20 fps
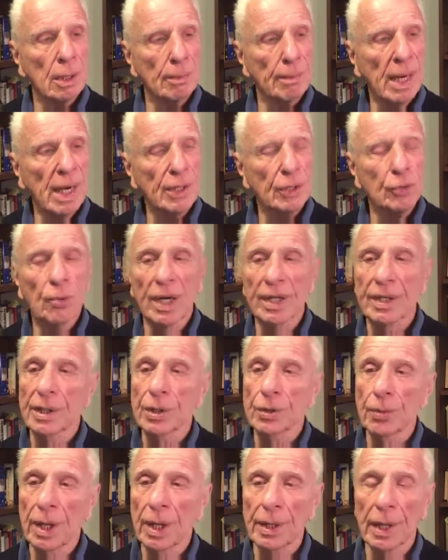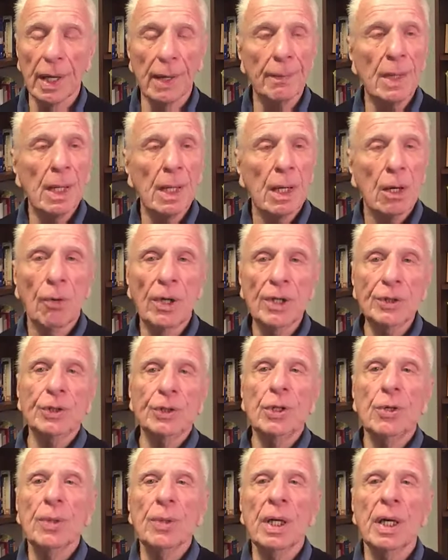by 2020, what
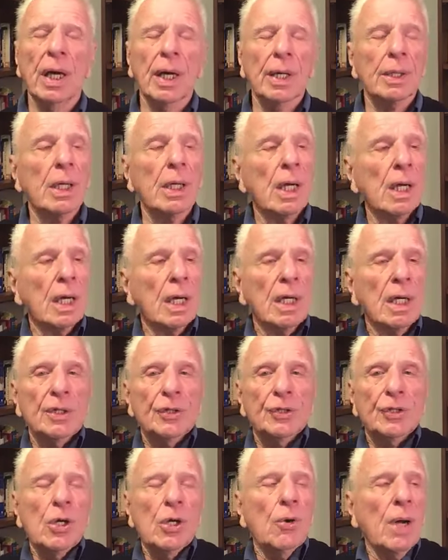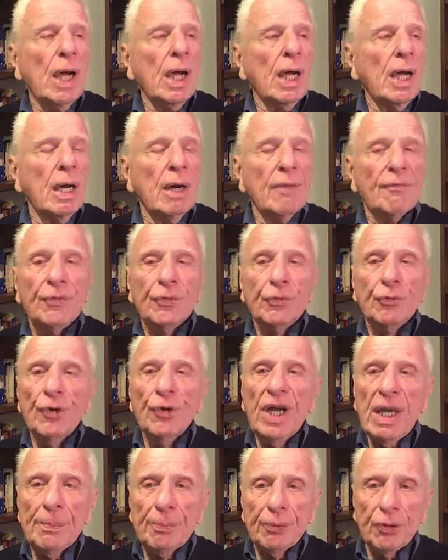you get is you have
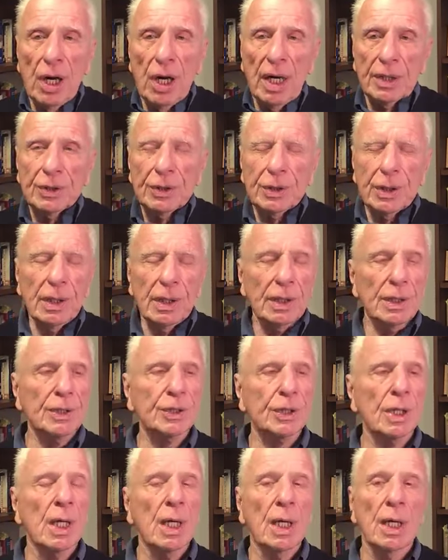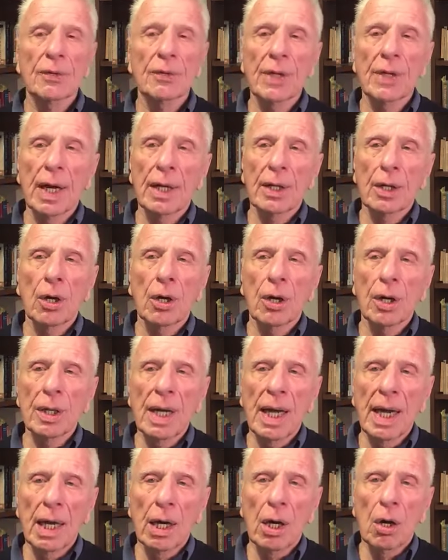three proxies that are
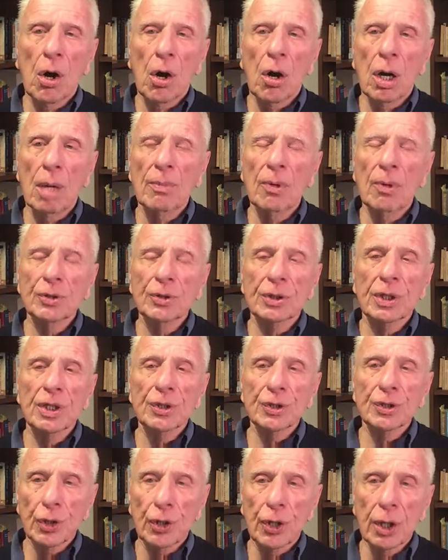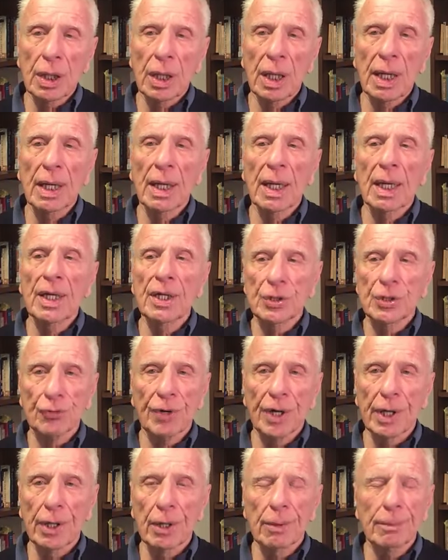now almost encircling
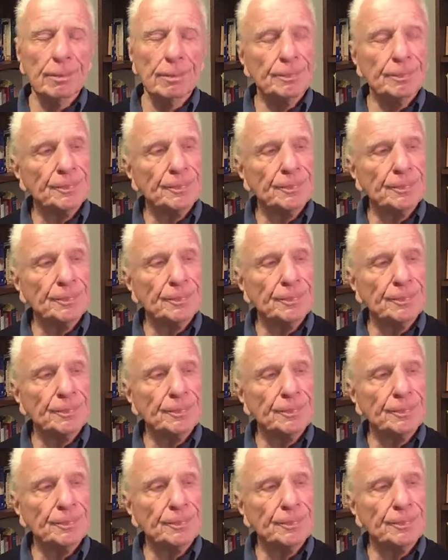Israel.